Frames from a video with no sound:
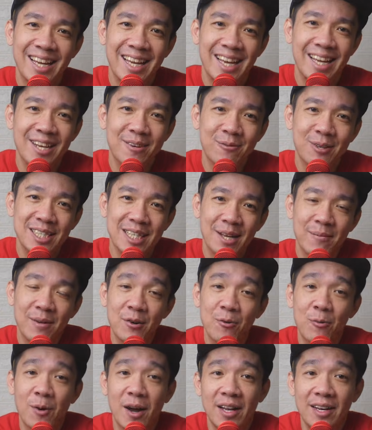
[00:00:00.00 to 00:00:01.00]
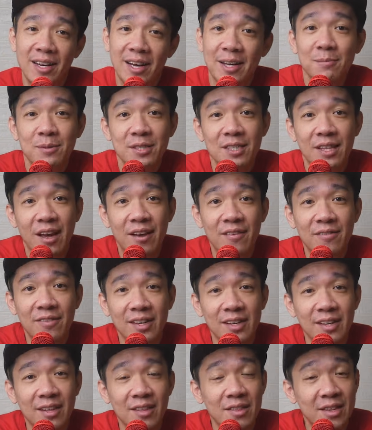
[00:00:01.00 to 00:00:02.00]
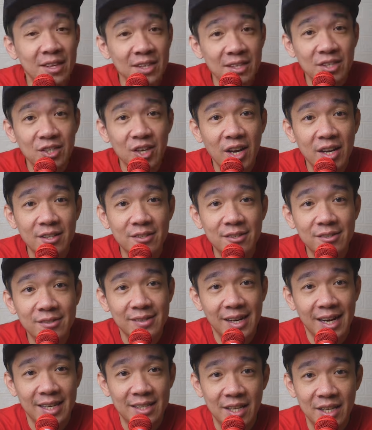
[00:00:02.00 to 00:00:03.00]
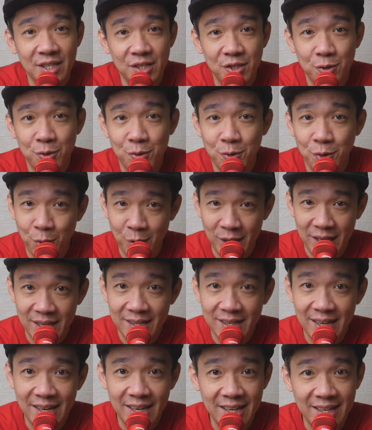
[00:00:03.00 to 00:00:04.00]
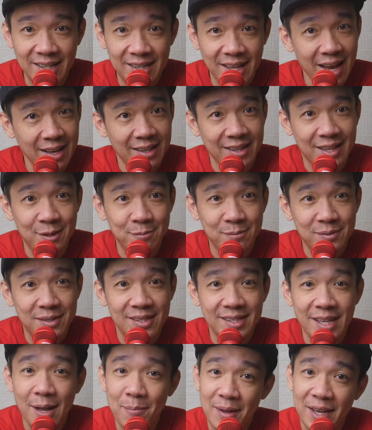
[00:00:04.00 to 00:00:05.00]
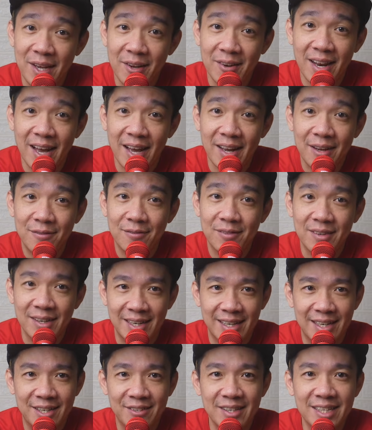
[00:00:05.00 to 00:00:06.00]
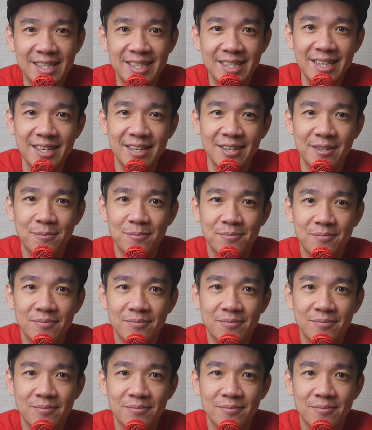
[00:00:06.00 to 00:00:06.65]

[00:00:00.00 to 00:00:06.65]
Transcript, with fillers: Hey, what's up everyone? I'm Steph and in this channel, I teach you quick daily tech tips that make your life a little easier.